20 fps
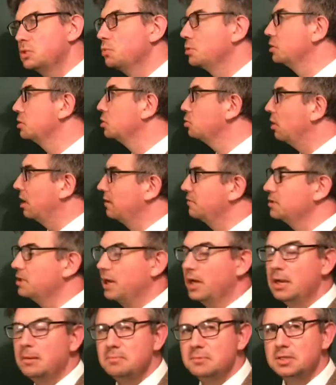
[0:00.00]
1 12
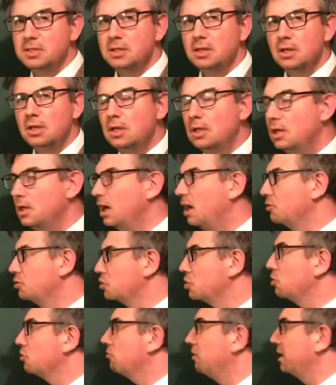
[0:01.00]
times, I'm just
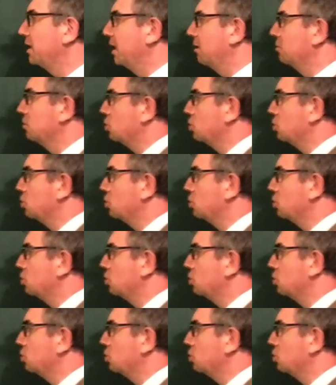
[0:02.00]
going to write down